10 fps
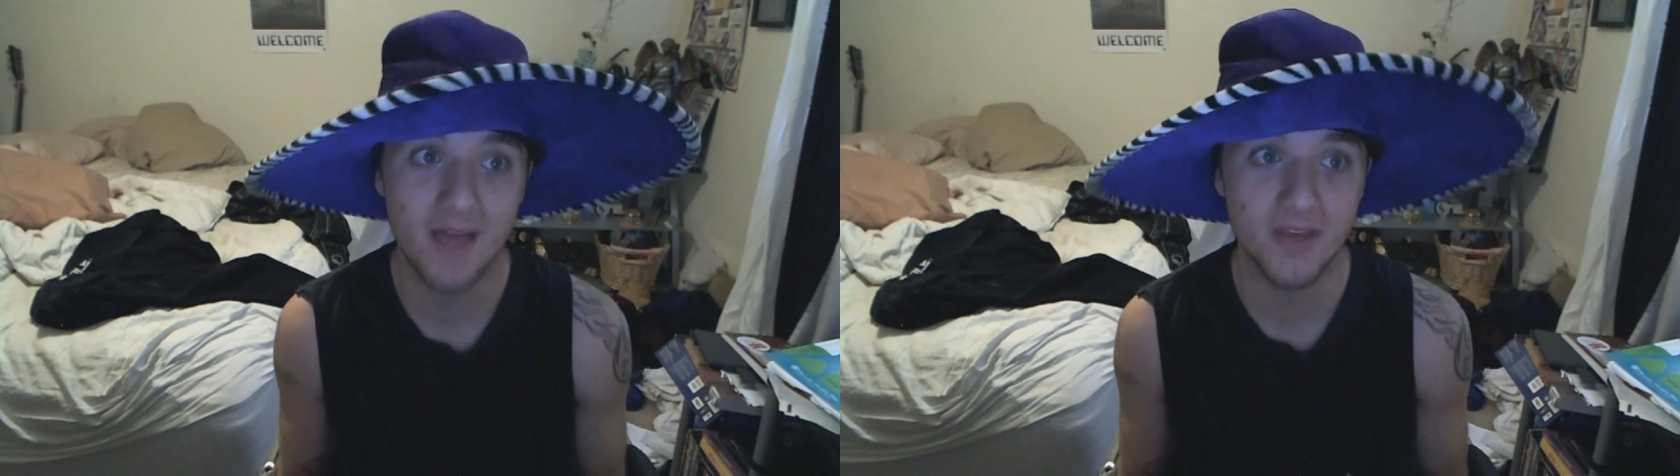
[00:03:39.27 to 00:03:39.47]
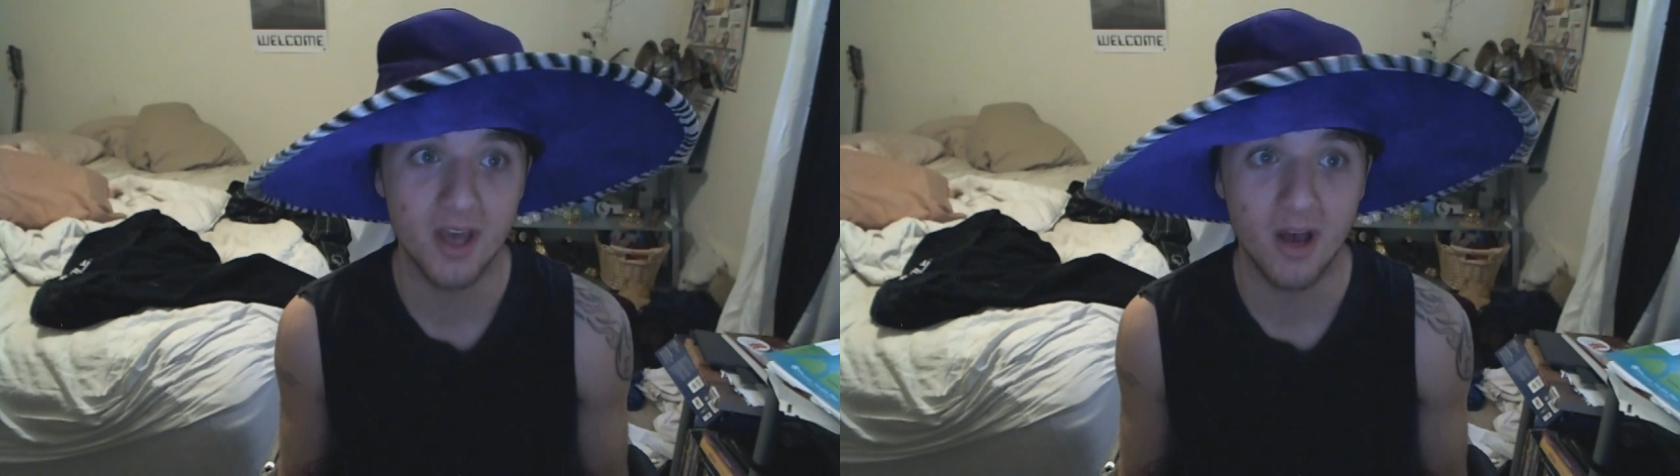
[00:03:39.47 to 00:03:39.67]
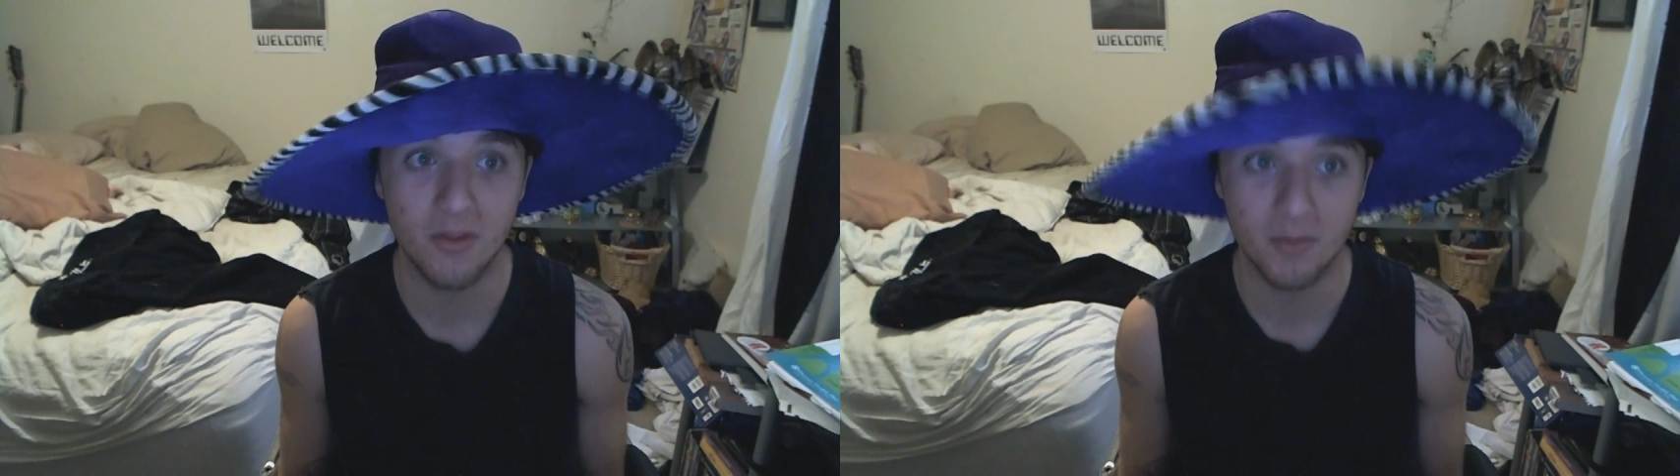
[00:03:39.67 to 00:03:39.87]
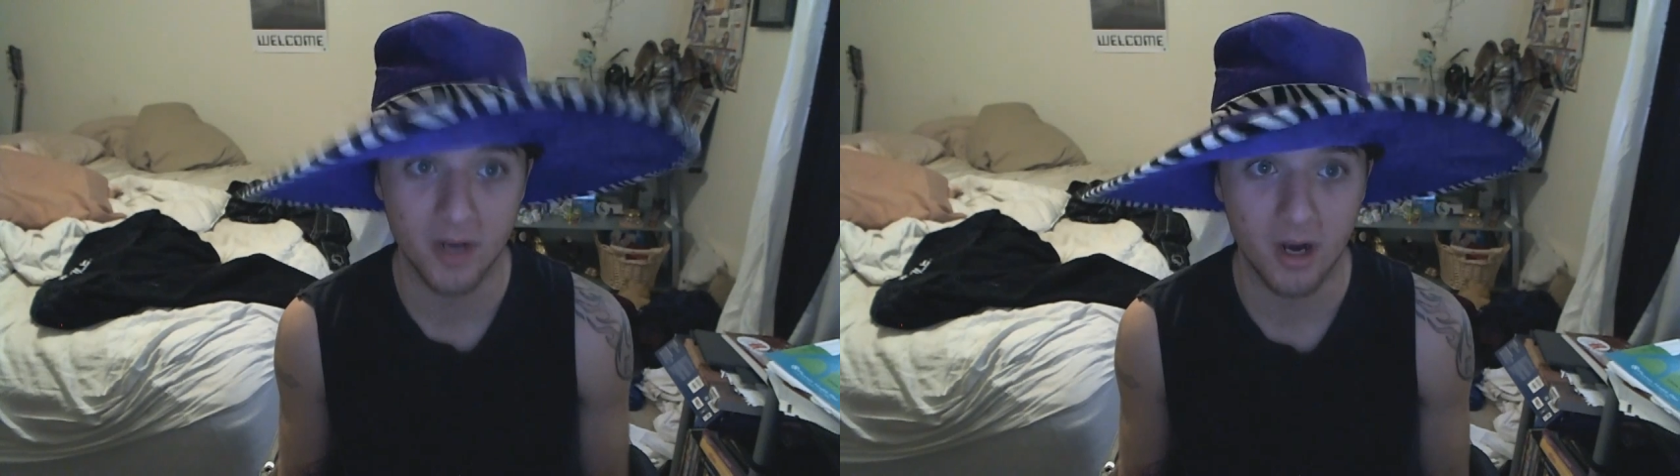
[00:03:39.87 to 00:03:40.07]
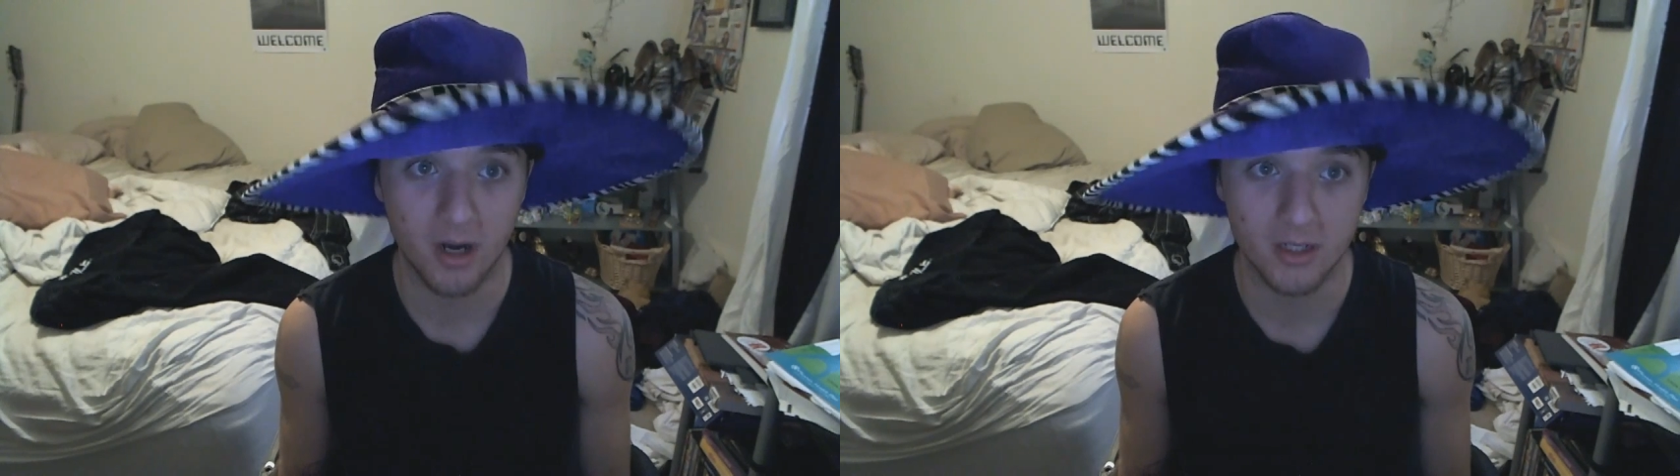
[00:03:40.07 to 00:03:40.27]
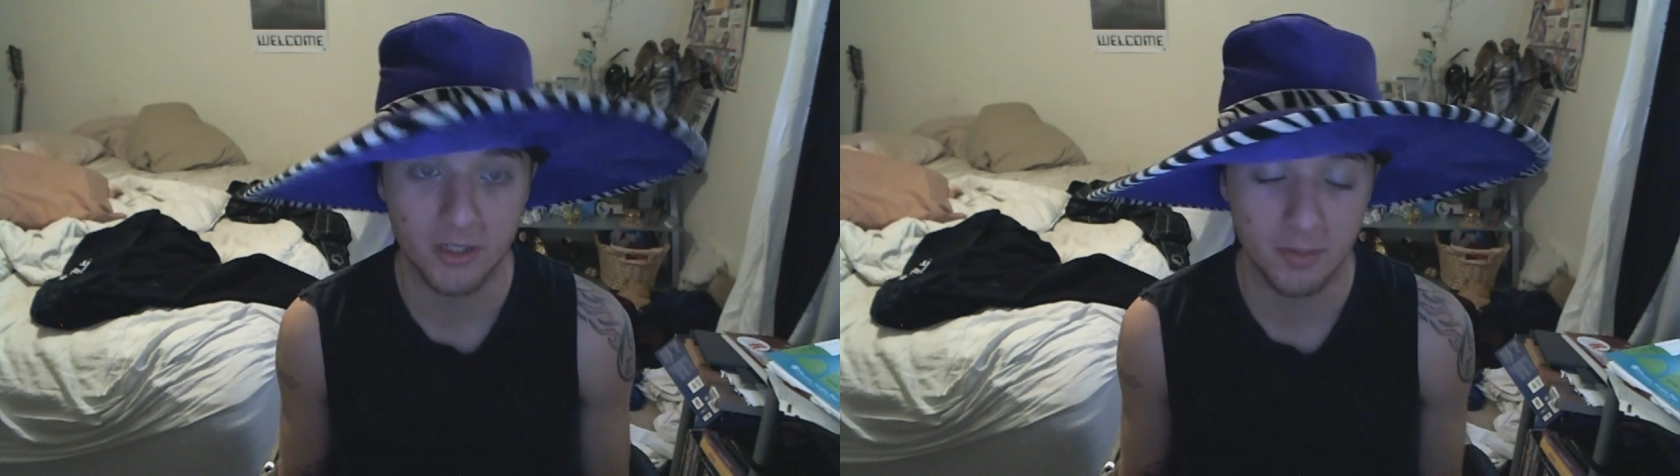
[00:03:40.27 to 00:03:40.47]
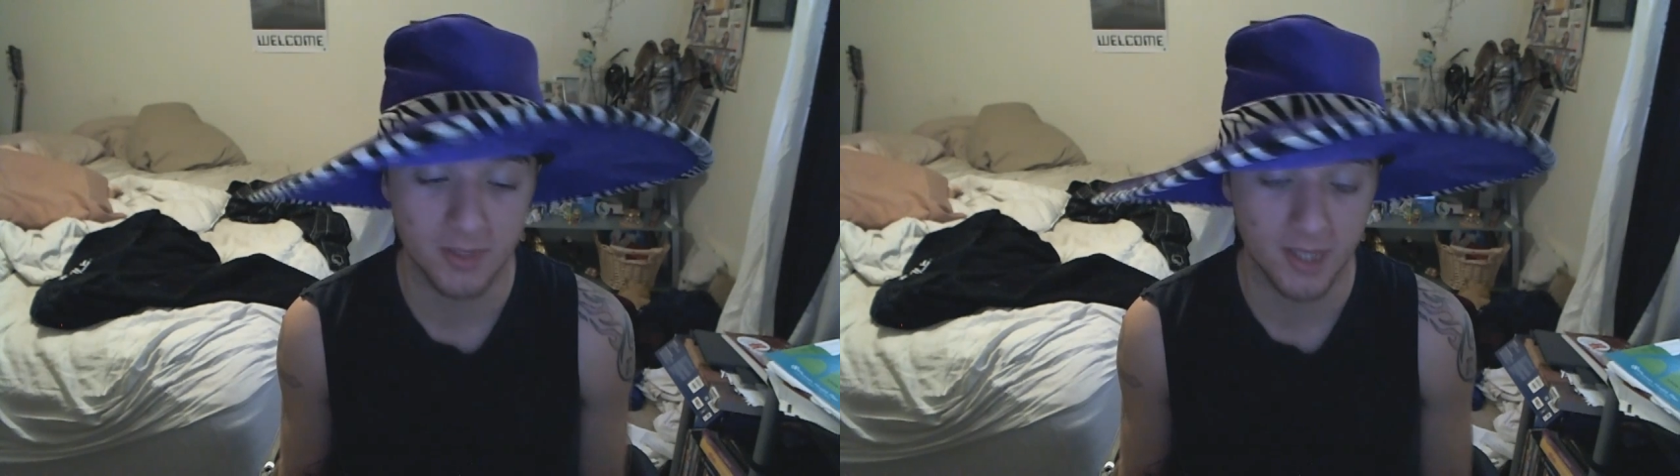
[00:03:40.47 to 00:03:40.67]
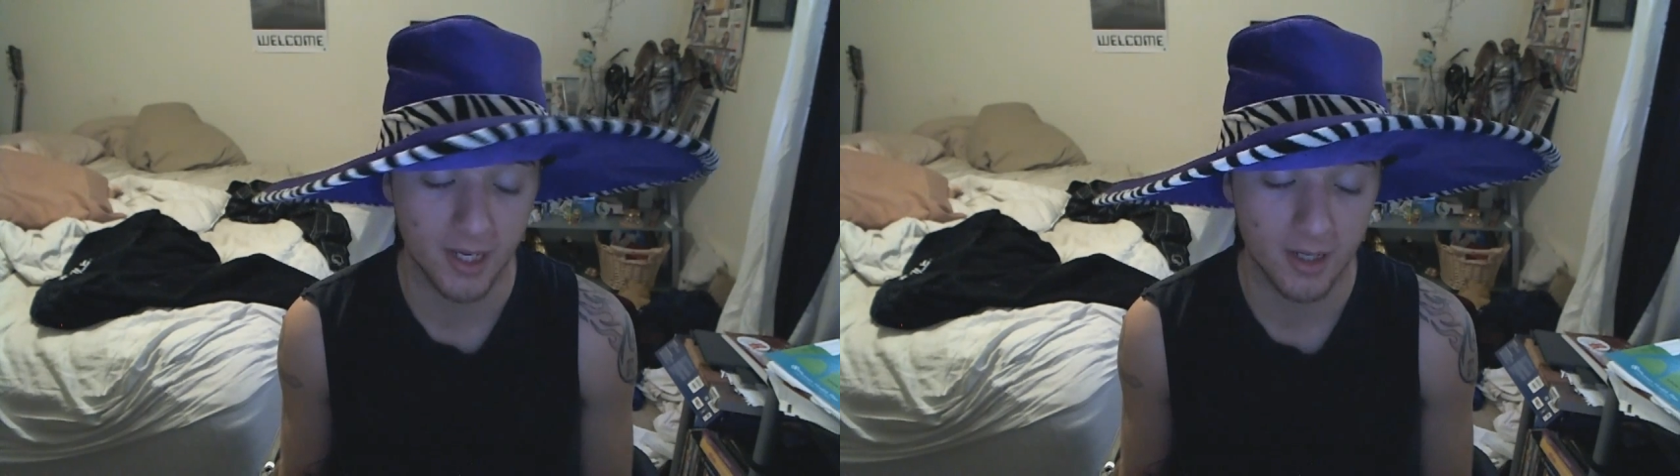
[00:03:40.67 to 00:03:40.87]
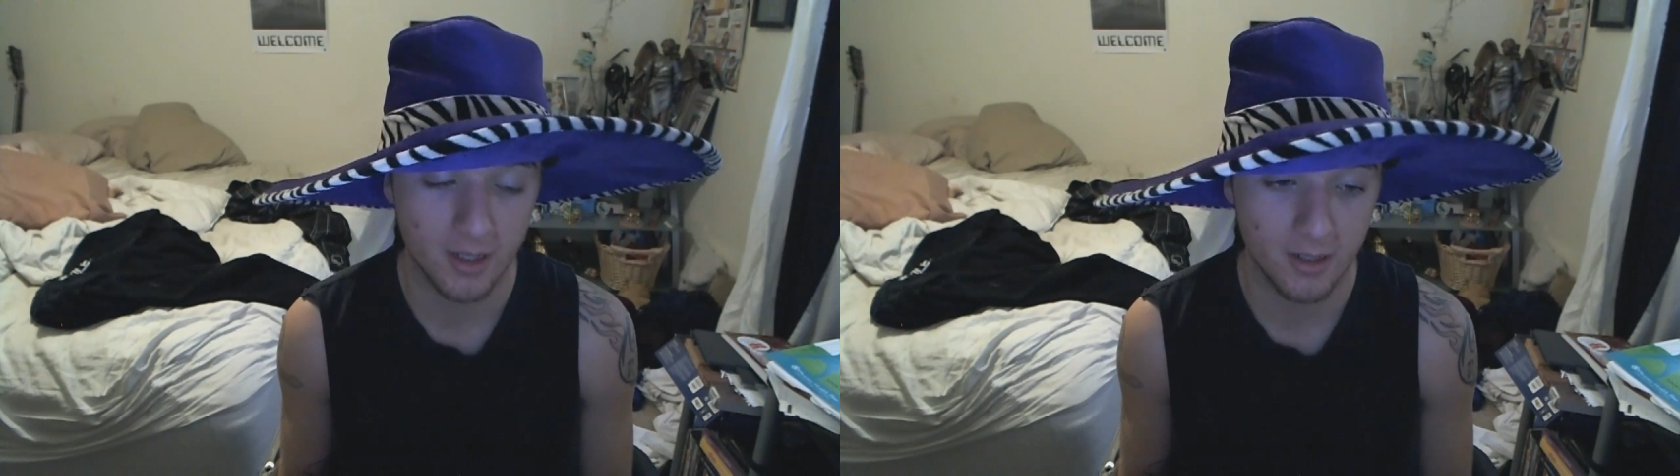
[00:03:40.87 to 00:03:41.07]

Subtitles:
and the other Madara. And Tobi's like,